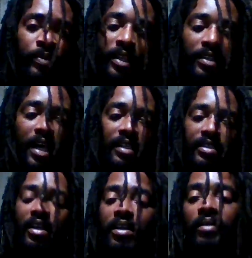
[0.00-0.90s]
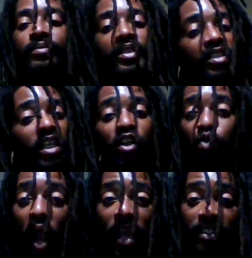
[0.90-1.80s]
Like, damn, the shit
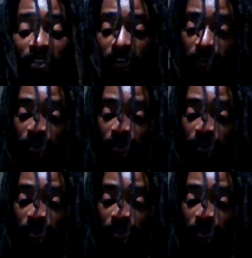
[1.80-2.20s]
crazy.